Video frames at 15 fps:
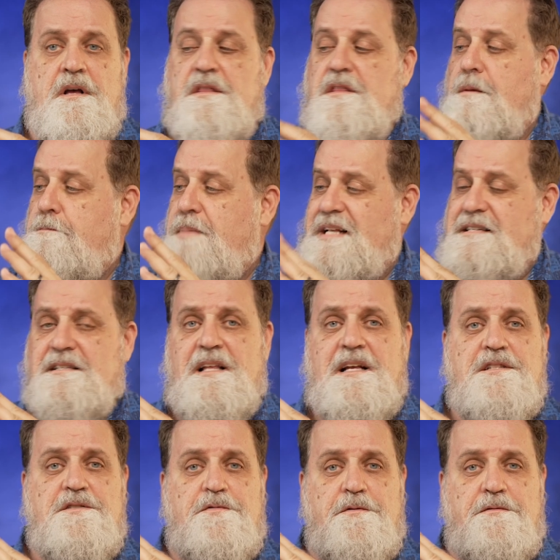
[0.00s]
The best
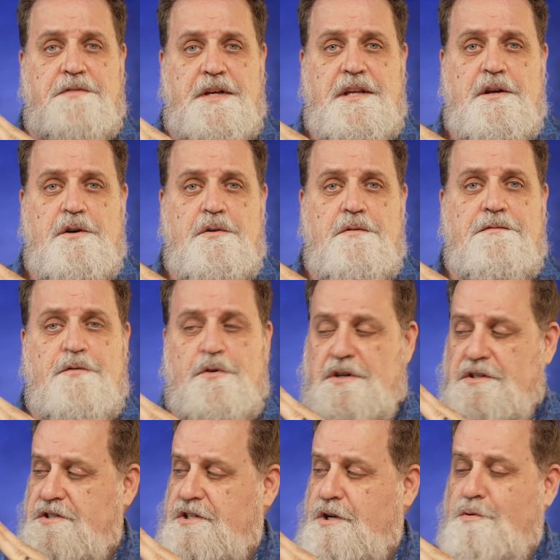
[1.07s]
lens for video for a
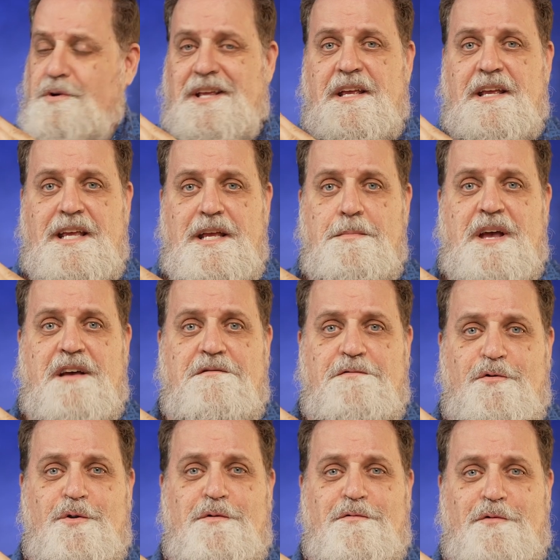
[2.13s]
Sony E-mount
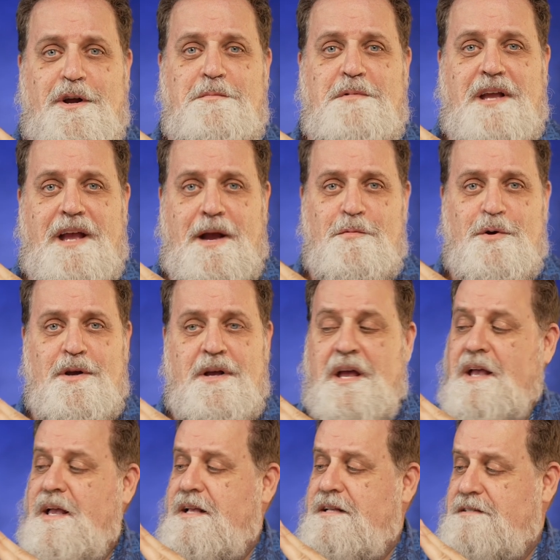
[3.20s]
full-frame camera
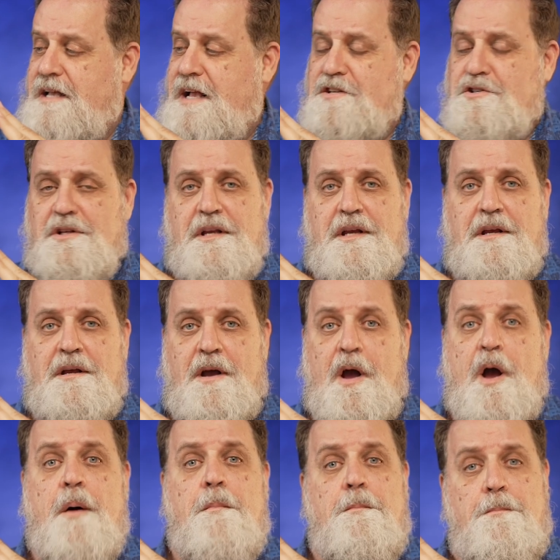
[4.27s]
is actually
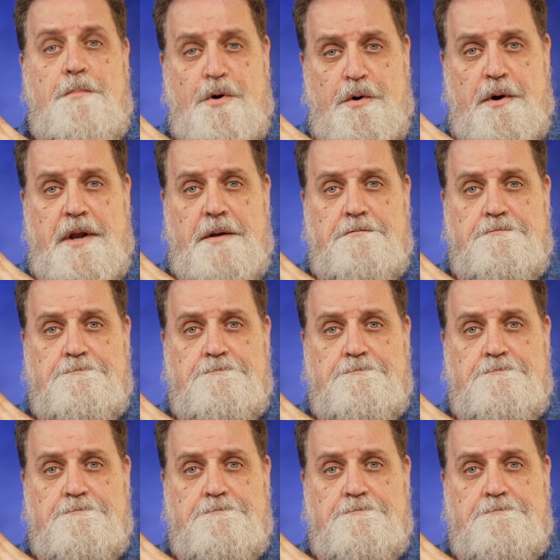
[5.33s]
boring.